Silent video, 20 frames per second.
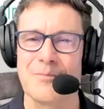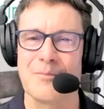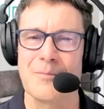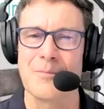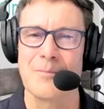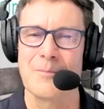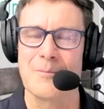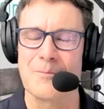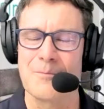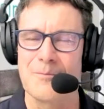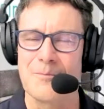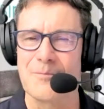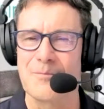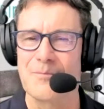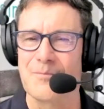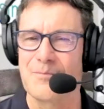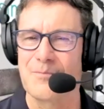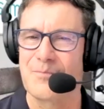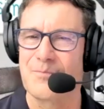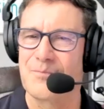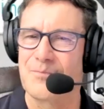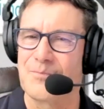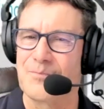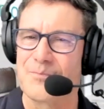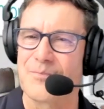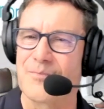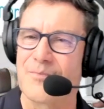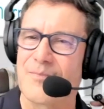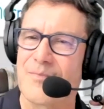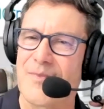song and dance.
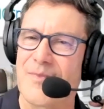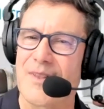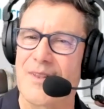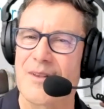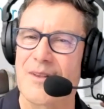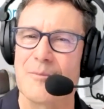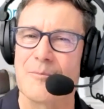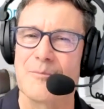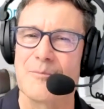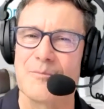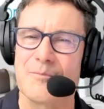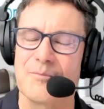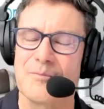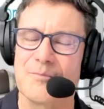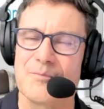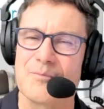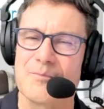Number four,